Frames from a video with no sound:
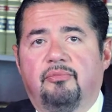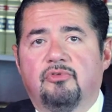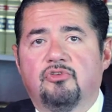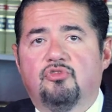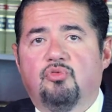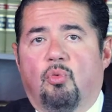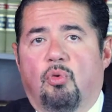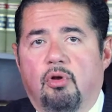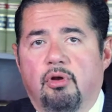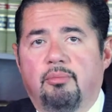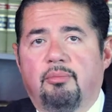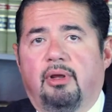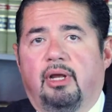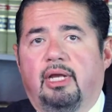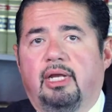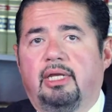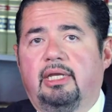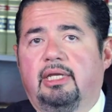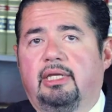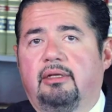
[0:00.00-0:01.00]
sworn
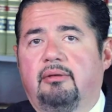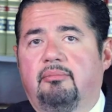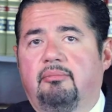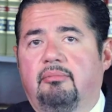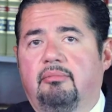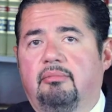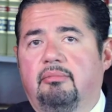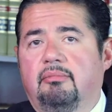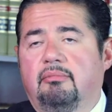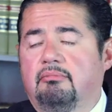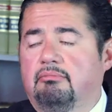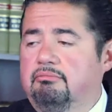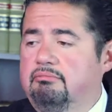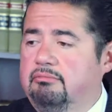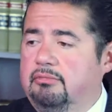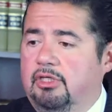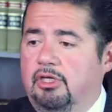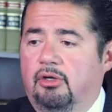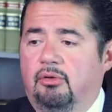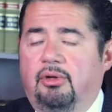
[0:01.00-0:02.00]
by and
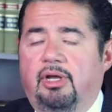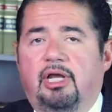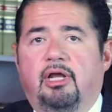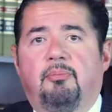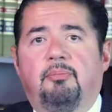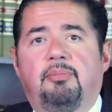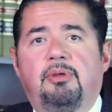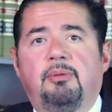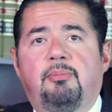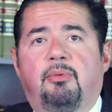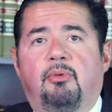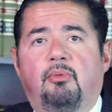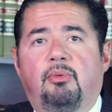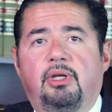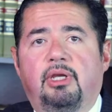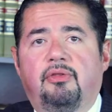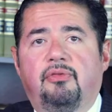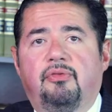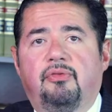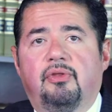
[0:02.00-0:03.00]
help people
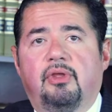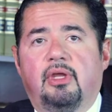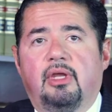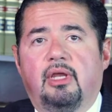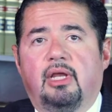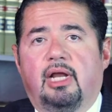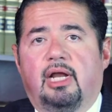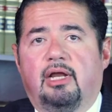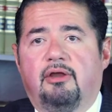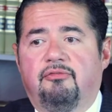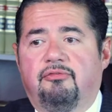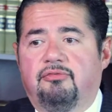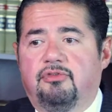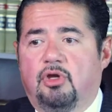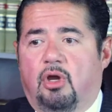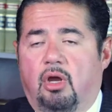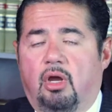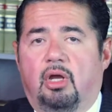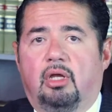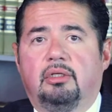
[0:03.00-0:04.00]
with. I've
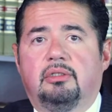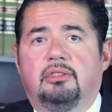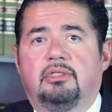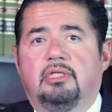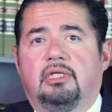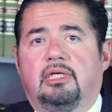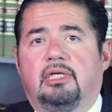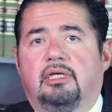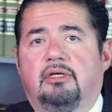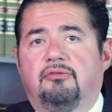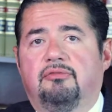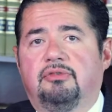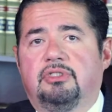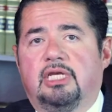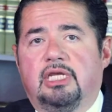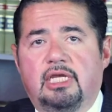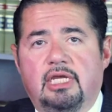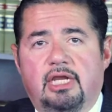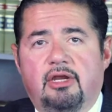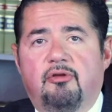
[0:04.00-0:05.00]
taught, I've
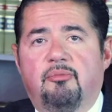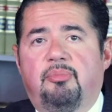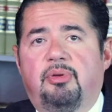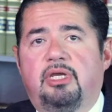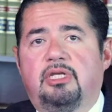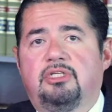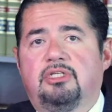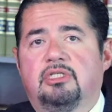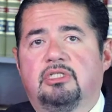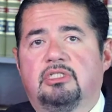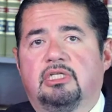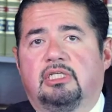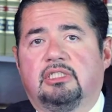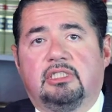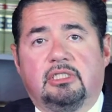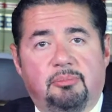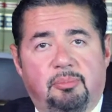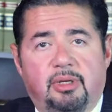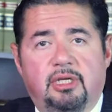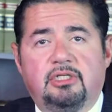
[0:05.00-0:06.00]
taken care of patients. I
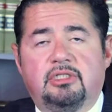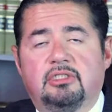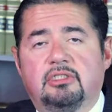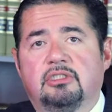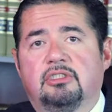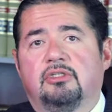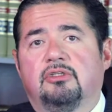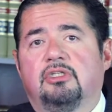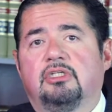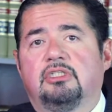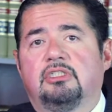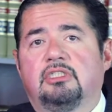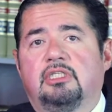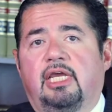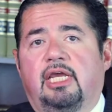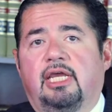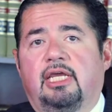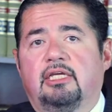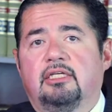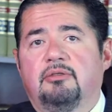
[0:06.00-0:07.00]
see patients to this
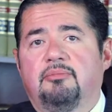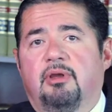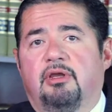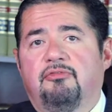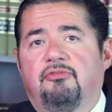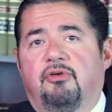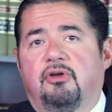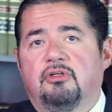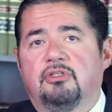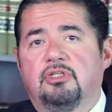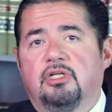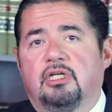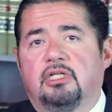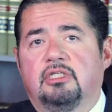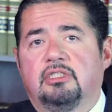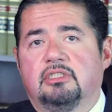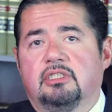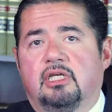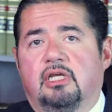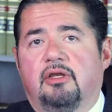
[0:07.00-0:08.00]
day in my function
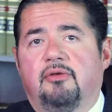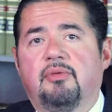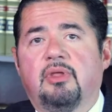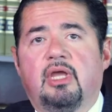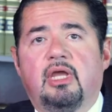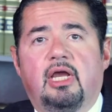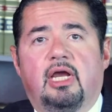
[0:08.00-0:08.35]
as a